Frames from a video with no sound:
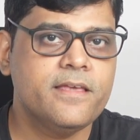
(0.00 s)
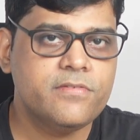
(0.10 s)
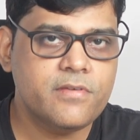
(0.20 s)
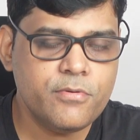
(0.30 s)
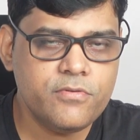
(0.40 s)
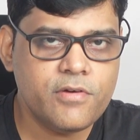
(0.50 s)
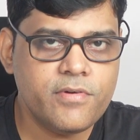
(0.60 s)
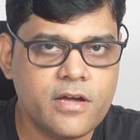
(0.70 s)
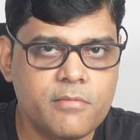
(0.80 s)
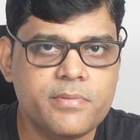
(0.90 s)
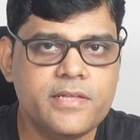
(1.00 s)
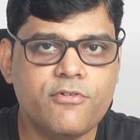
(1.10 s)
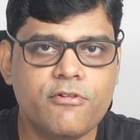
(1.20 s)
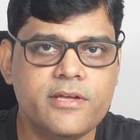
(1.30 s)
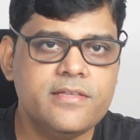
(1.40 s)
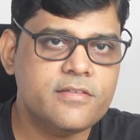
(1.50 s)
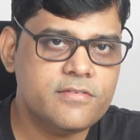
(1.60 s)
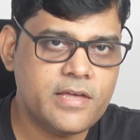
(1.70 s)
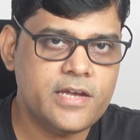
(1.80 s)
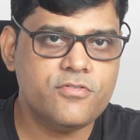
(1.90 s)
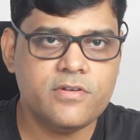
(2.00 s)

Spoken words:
Suppose our company following Jan to